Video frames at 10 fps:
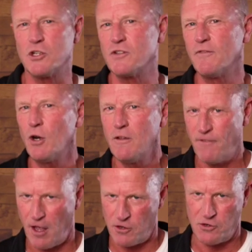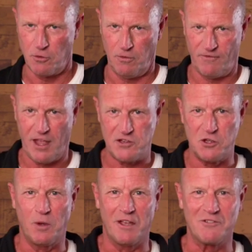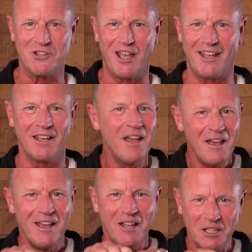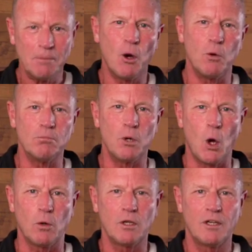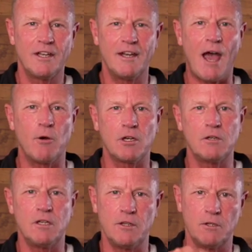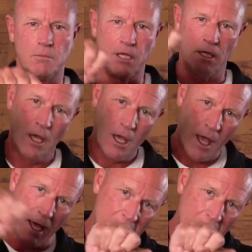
is a very fancy way of saying the bone broke. Now it could either be an